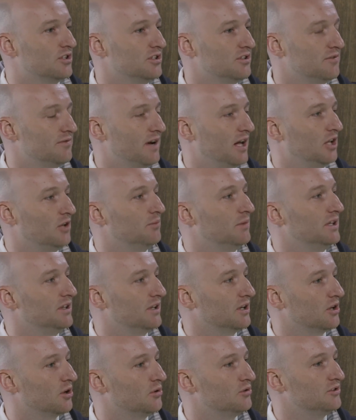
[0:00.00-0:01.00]
and development
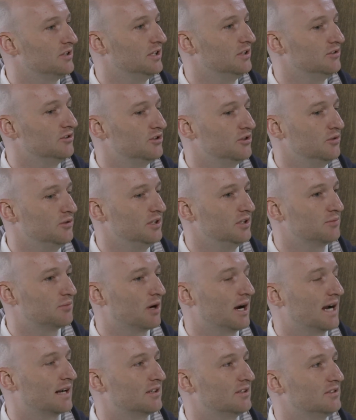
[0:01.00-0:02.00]
that goes into these
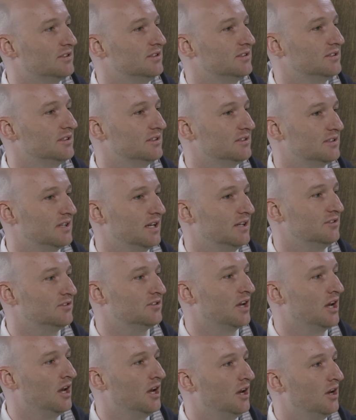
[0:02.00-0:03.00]
practices that says
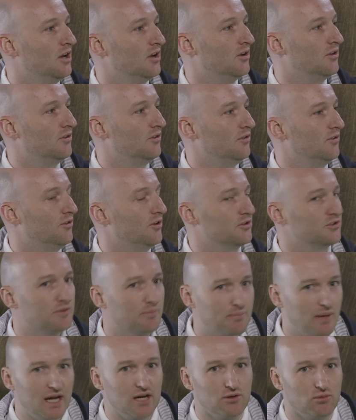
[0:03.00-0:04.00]
there's a
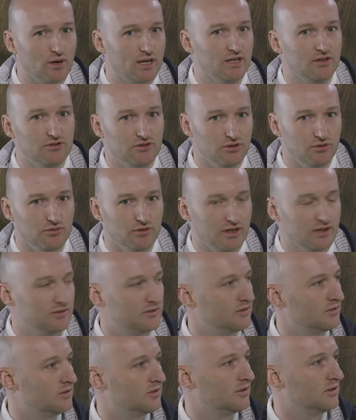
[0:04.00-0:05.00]
better way to do
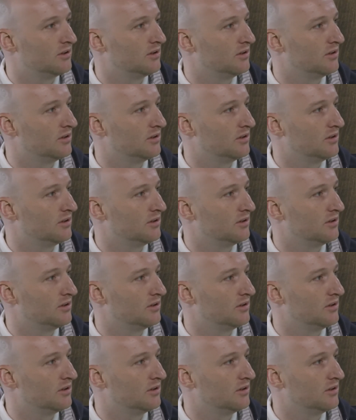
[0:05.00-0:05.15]
this.